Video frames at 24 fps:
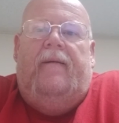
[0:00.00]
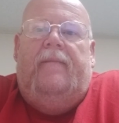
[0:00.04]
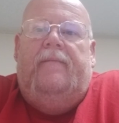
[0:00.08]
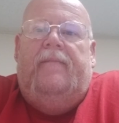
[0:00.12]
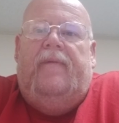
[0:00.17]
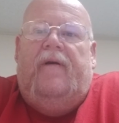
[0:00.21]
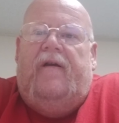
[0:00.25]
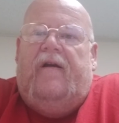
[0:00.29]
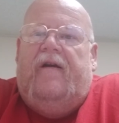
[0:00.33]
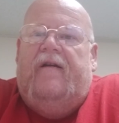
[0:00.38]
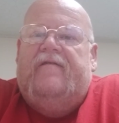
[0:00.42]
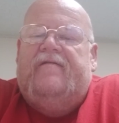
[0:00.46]

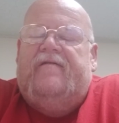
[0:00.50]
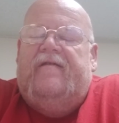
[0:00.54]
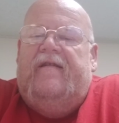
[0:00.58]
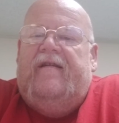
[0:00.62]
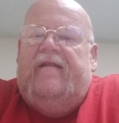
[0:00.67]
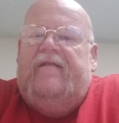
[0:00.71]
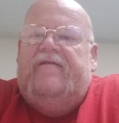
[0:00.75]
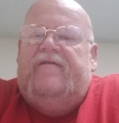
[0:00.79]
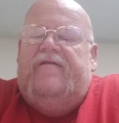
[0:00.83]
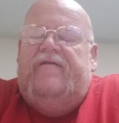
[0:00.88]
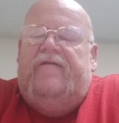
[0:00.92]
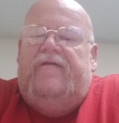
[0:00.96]
because of
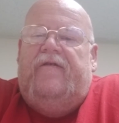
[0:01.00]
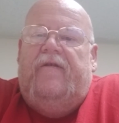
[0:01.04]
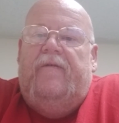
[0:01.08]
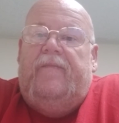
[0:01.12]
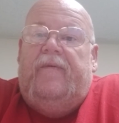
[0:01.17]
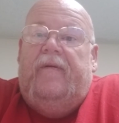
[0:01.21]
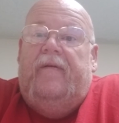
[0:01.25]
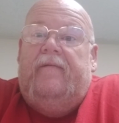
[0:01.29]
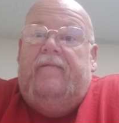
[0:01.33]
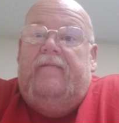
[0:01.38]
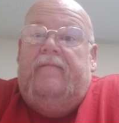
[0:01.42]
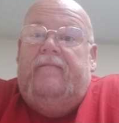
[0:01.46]
that
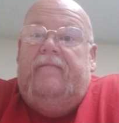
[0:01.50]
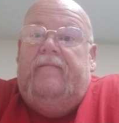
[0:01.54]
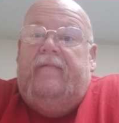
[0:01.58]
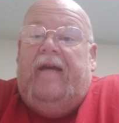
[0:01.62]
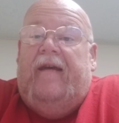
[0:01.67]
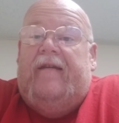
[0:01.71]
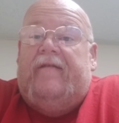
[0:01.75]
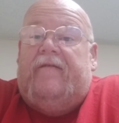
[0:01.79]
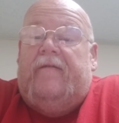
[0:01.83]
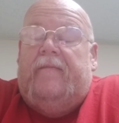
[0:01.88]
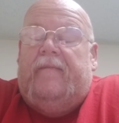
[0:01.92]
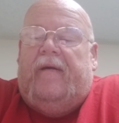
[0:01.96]
stupid
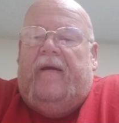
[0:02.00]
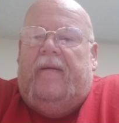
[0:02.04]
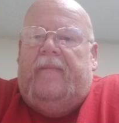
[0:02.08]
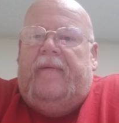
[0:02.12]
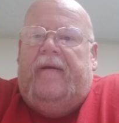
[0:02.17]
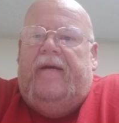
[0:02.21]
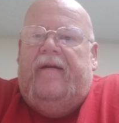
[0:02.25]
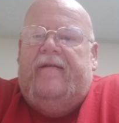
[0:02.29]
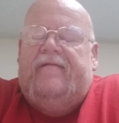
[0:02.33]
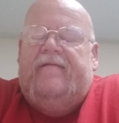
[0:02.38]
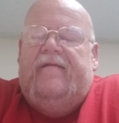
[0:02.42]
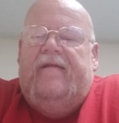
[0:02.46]
gastric
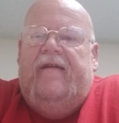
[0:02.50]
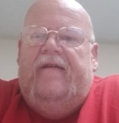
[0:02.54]
bypass.